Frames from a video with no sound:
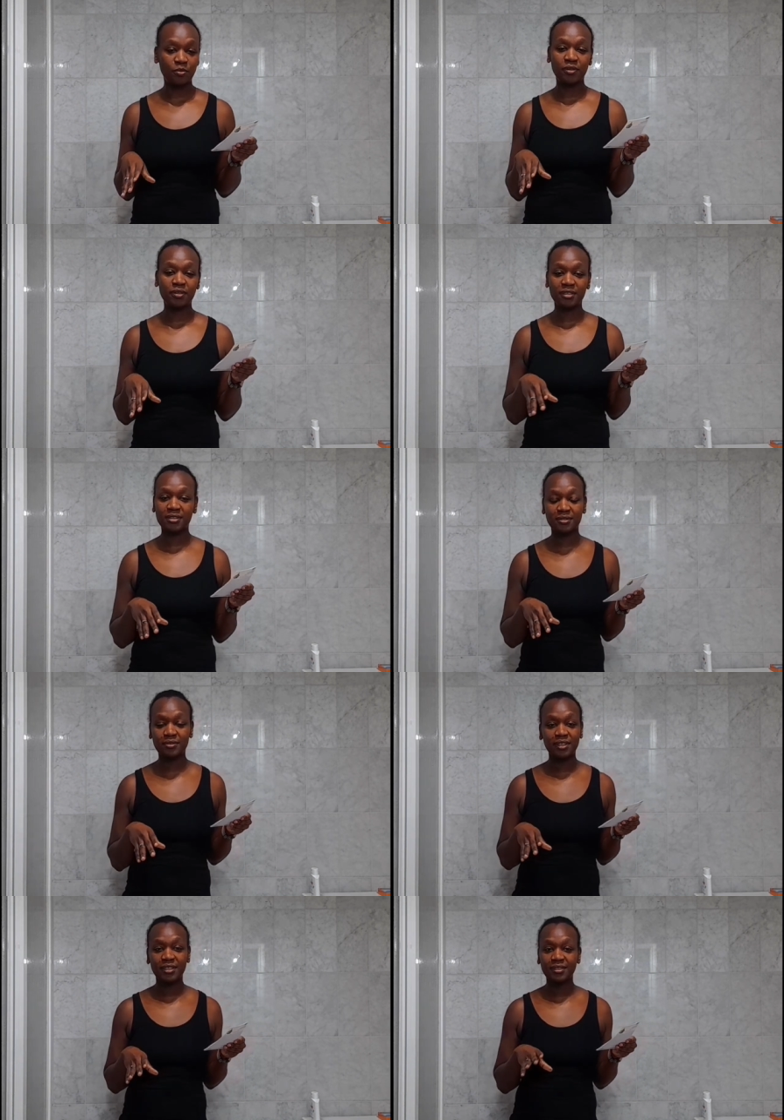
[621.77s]
That's
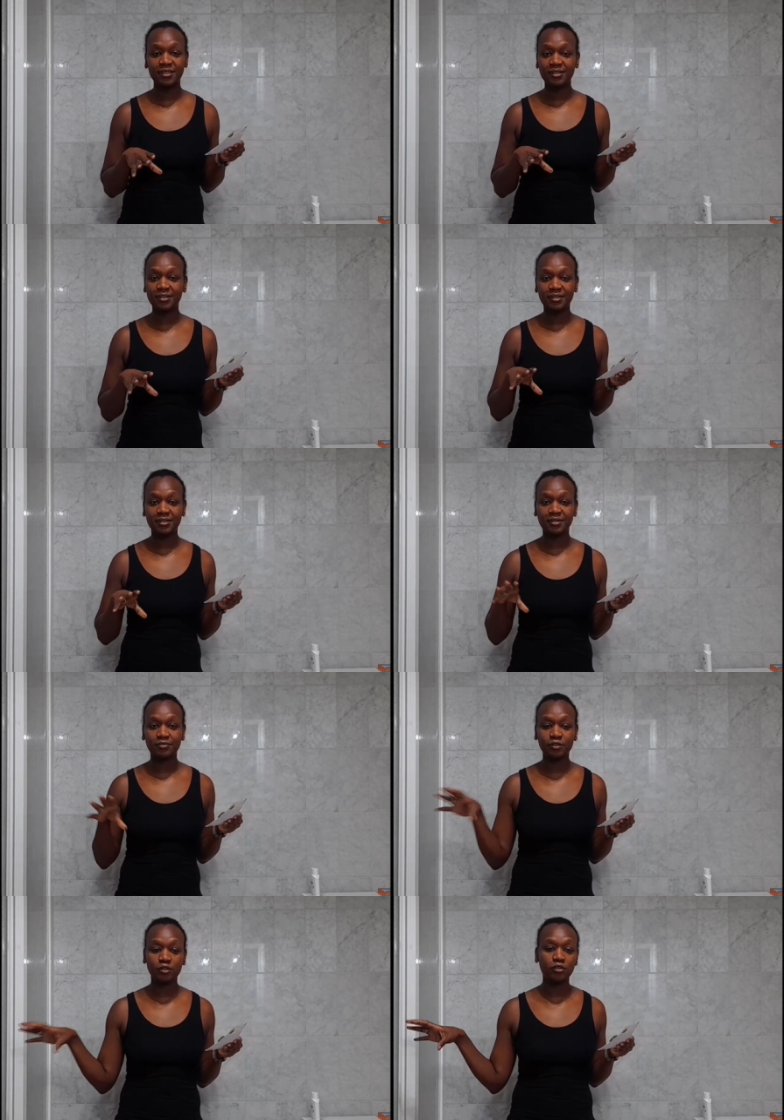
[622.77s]
really, that's just a
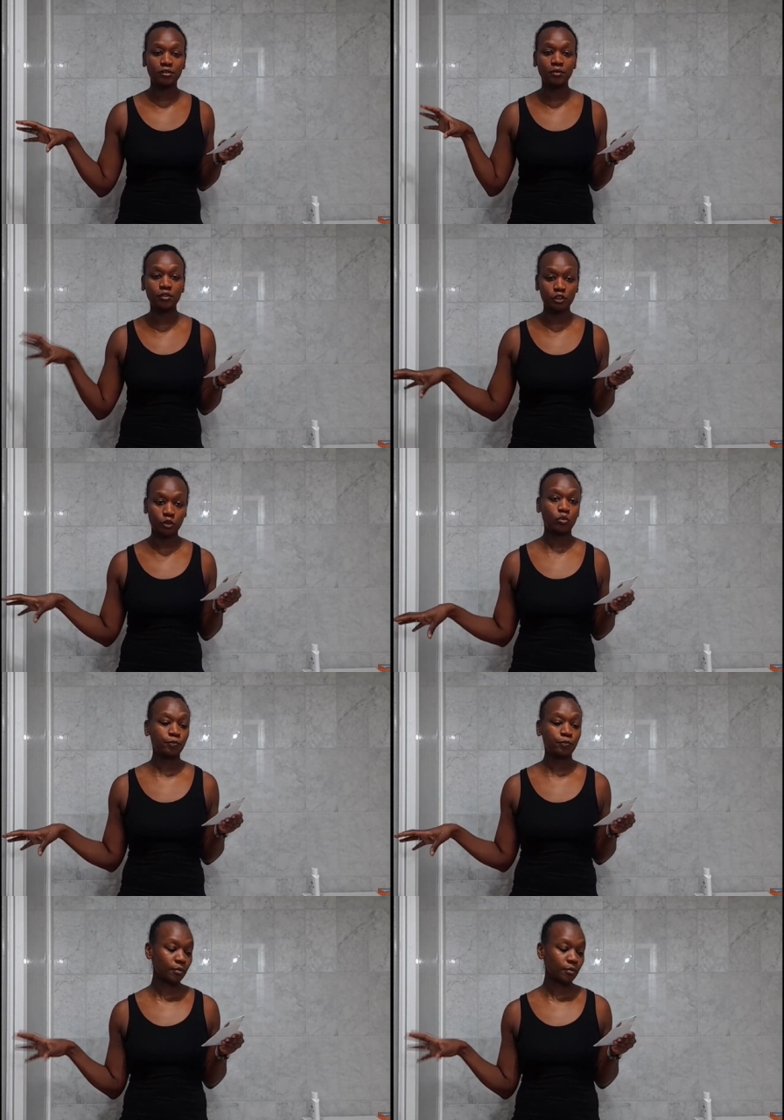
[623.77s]
vlog on its own.